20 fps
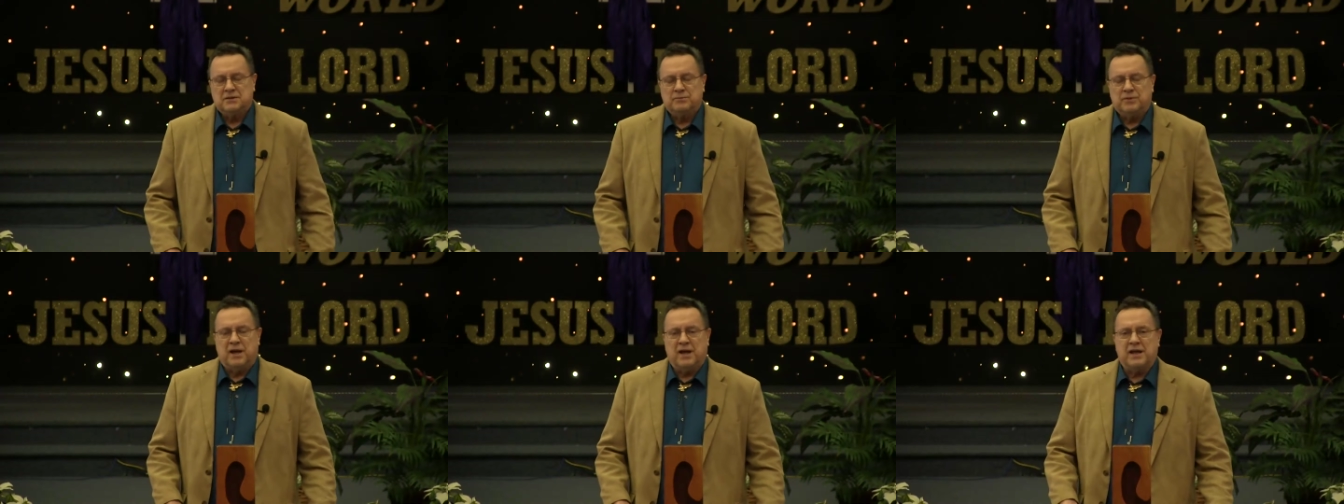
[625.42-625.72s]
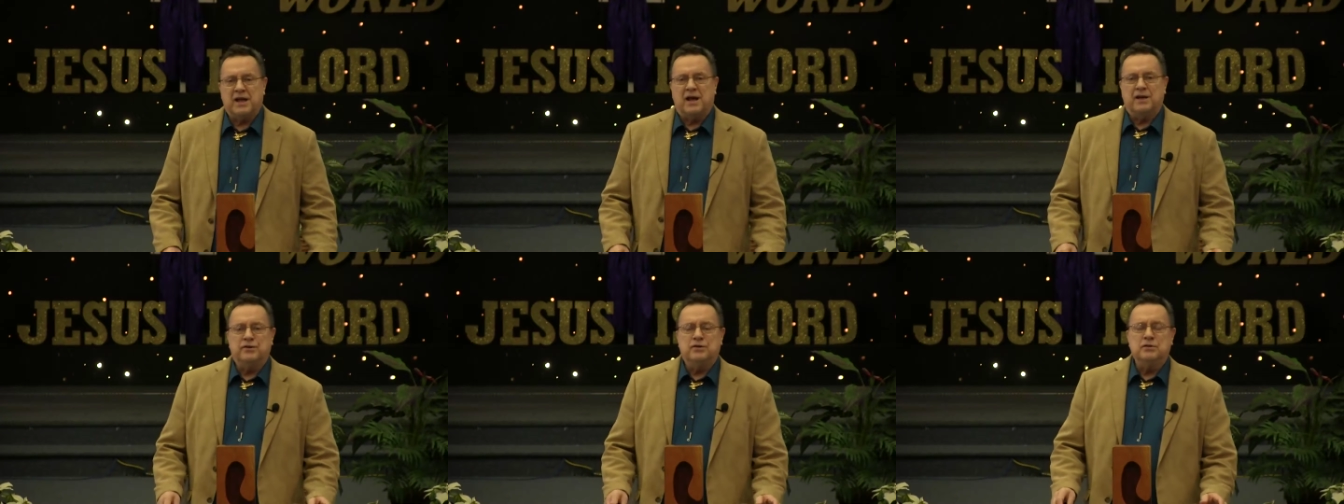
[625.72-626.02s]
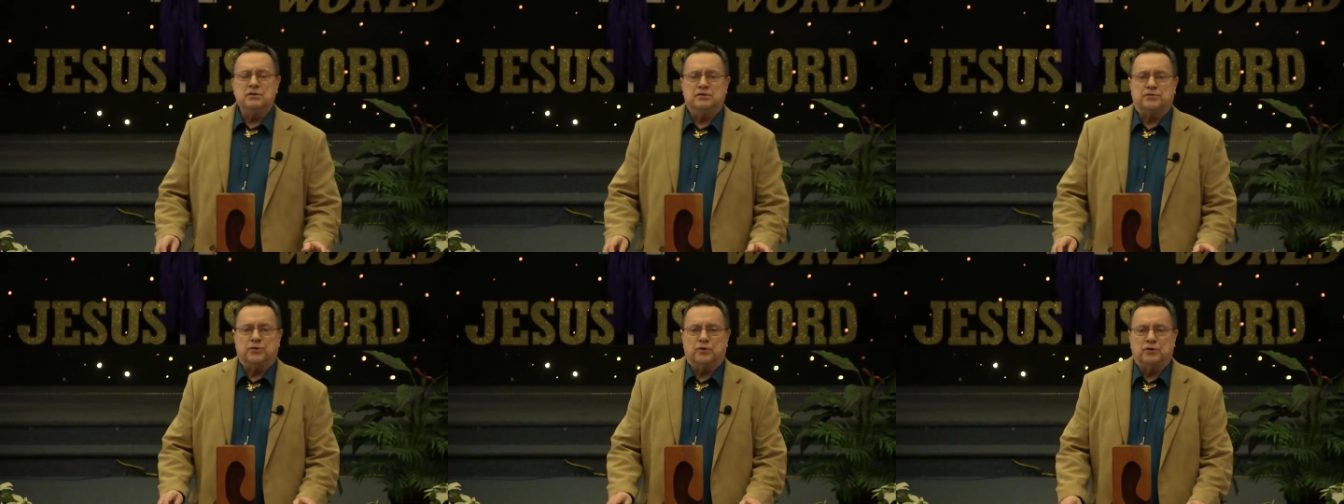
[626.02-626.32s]
But I got
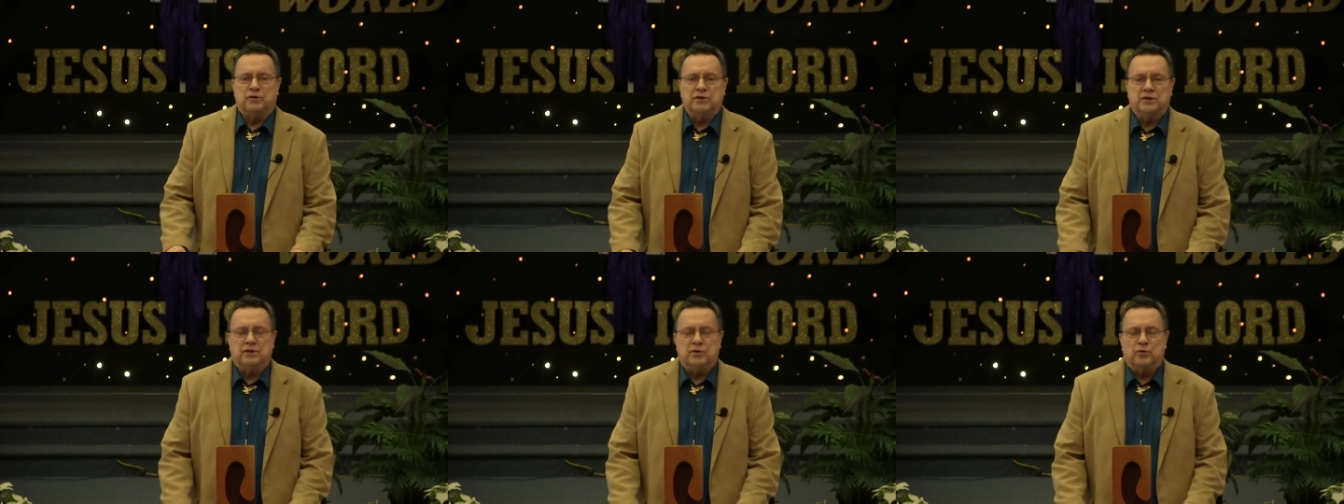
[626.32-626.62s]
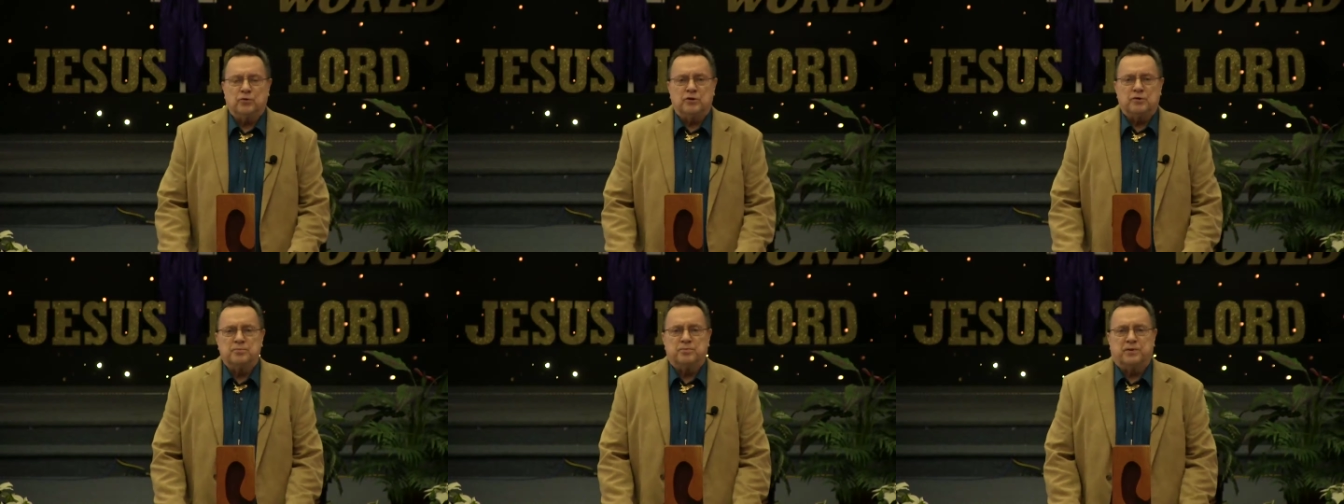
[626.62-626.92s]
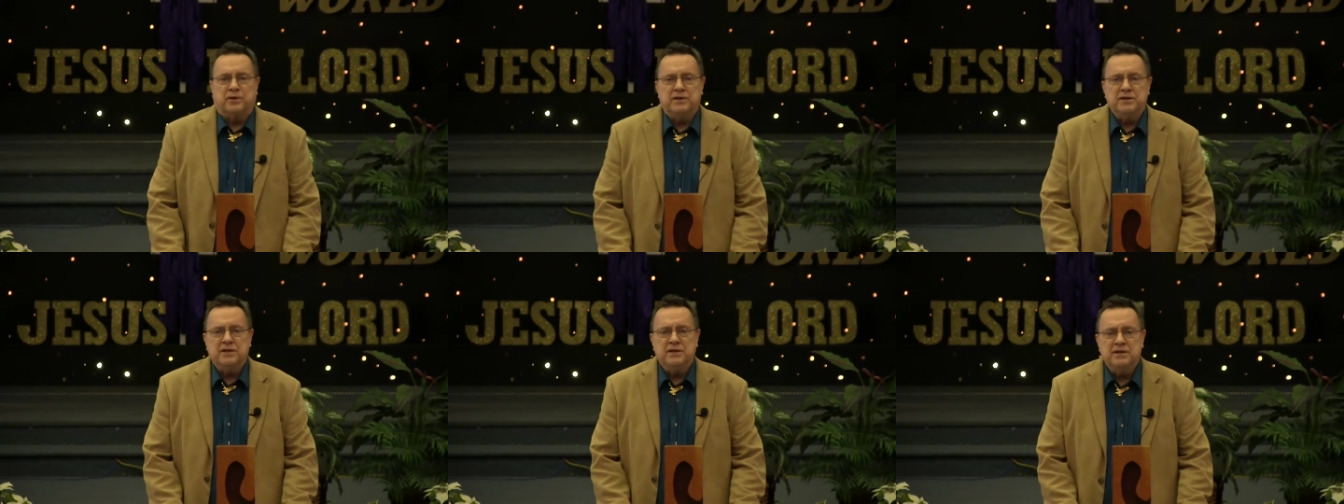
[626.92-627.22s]
news for you. The word
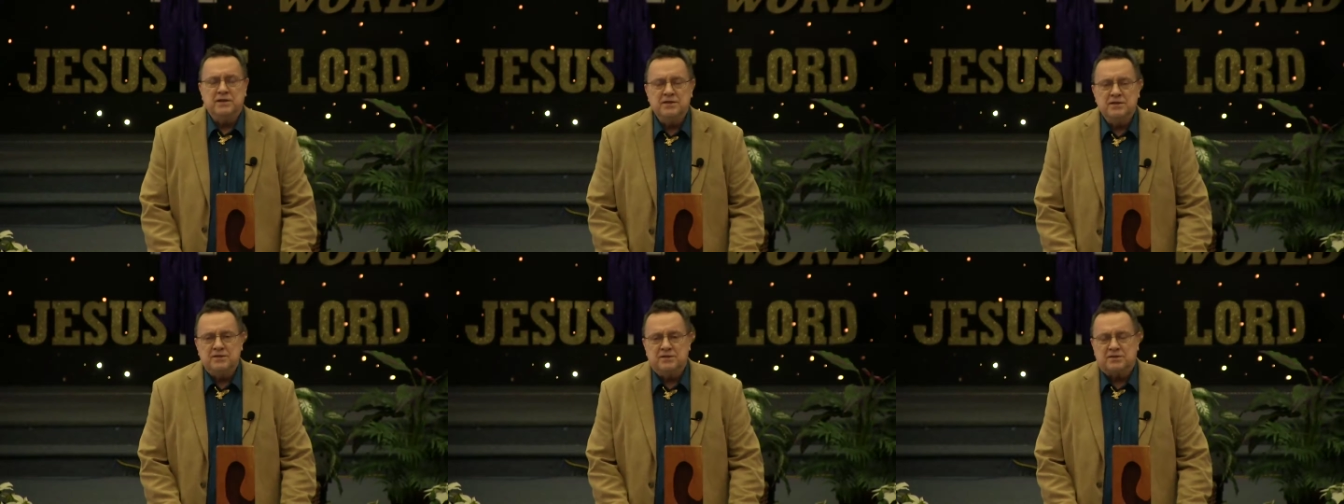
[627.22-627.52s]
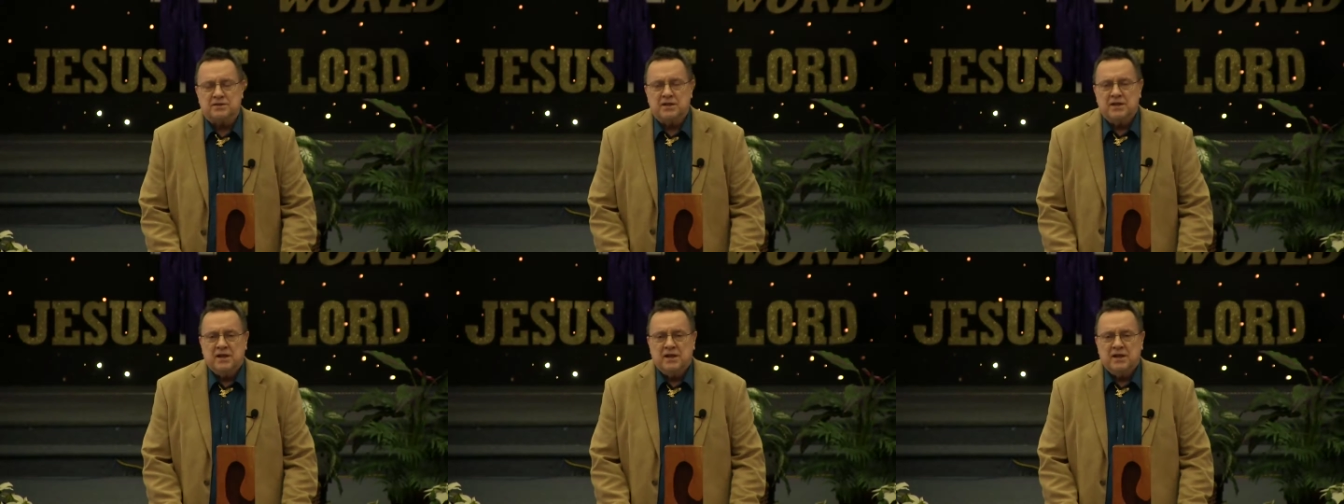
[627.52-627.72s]
please